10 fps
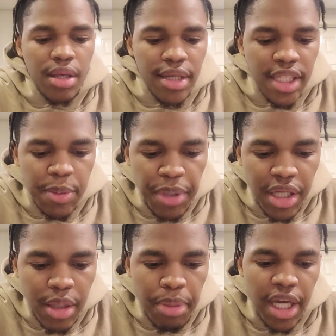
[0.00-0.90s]

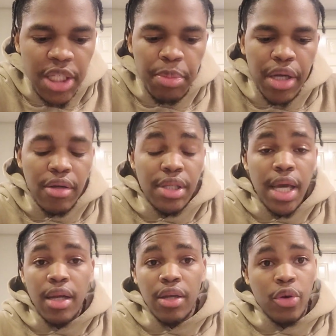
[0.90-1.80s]
Speaking of Paige, Beckers
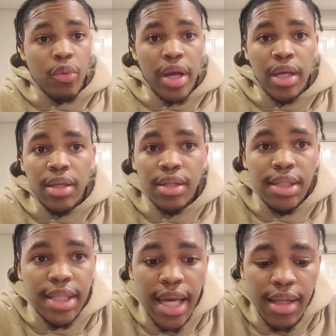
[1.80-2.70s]
had a great
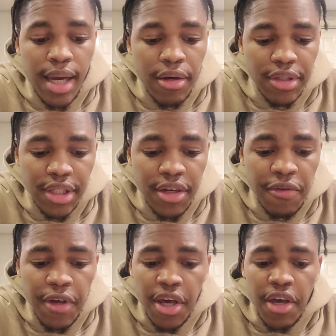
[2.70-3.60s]
stat line
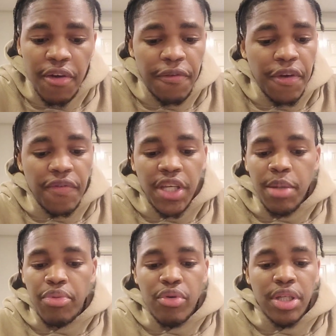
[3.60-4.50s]
herself.
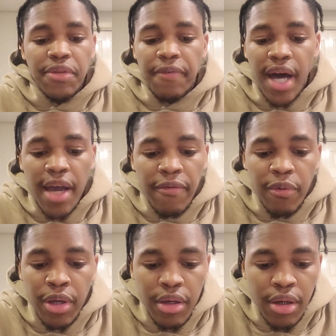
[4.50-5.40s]
15 points, 5
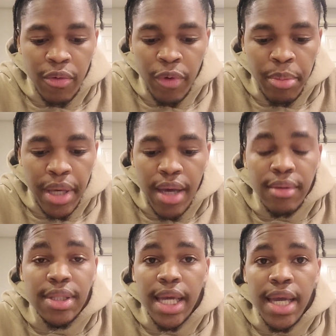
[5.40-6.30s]

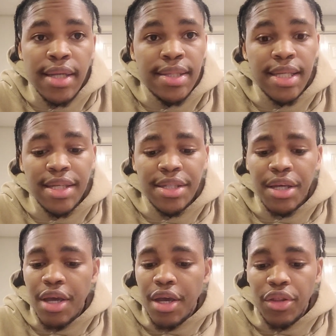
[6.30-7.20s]
rebounds, 8 assists,
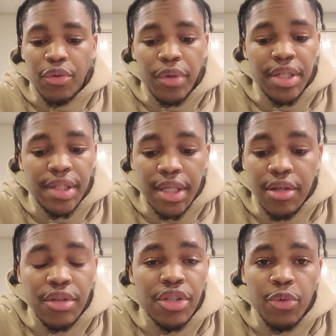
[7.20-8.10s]
3
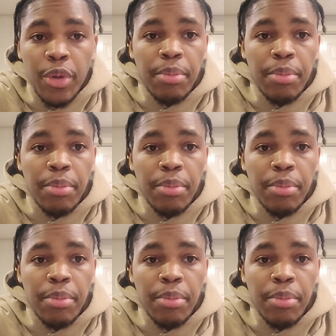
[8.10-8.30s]
steals, 3